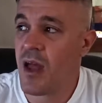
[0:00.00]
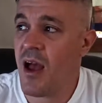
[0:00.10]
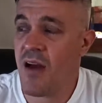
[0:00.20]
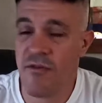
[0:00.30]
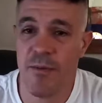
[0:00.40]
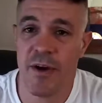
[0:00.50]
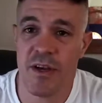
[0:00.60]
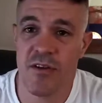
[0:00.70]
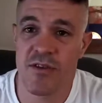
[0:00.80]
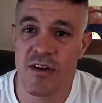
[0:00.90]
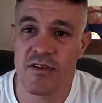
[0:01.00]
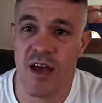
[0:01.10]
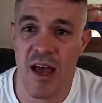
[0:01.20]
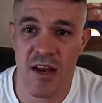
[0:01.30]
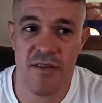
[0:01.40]
Everybody who does
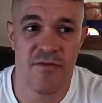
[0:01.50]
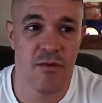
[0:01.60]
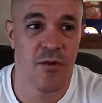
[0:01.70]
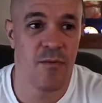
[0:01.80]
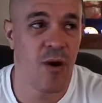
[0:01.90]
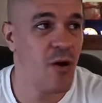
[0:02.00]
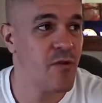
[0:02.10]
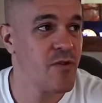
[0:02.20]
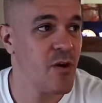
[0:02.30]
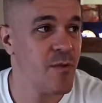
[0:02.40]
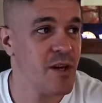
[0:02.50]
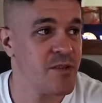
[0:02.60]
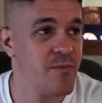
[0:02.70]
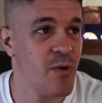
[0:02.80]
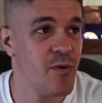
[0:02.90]
any form of combat
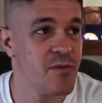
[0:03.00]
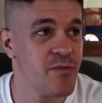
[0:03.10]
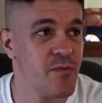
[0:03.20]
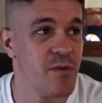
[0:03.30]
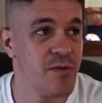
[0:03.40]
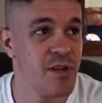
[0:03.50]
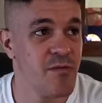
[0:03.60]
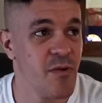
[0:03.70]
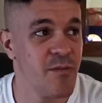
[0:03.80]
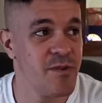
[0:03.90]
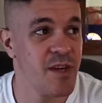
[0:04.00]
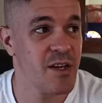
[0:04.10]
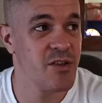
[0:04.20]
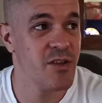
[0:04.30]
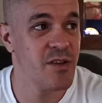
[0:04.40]
sports will need groin
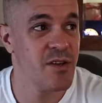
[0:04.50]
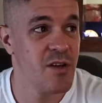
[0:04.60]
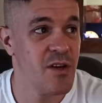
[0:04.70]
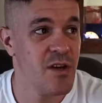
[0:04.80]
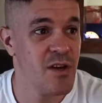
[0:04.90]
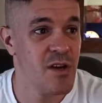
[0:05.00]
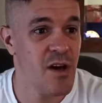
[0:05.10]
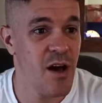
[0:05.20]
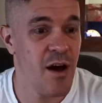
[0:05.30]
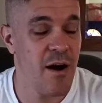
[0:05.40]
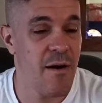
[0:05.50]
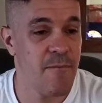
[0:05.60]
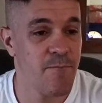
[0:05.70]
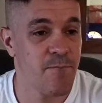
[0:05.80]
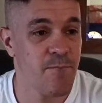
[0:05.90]
protection,
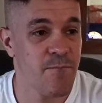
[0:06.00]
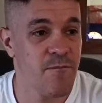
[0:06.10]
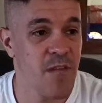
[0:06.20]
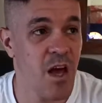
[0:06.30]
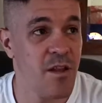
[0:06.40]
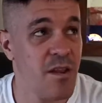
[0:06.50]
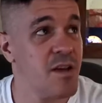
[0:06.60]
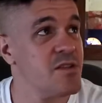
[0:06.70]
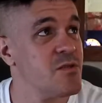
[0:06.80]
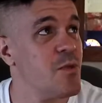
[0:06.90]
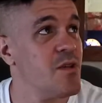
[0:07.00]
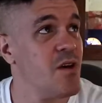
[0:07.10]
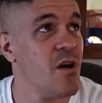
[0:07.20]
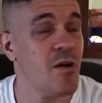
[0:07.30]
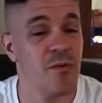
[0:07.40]
and that's the one that
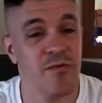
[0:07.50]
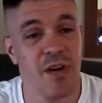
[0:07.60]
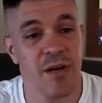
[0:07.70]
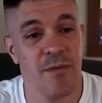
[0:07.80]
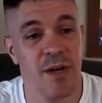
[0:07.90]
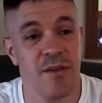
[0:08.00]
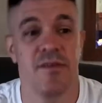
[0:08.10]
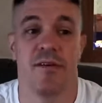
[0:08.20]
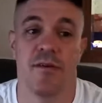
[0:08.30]
I would recommend.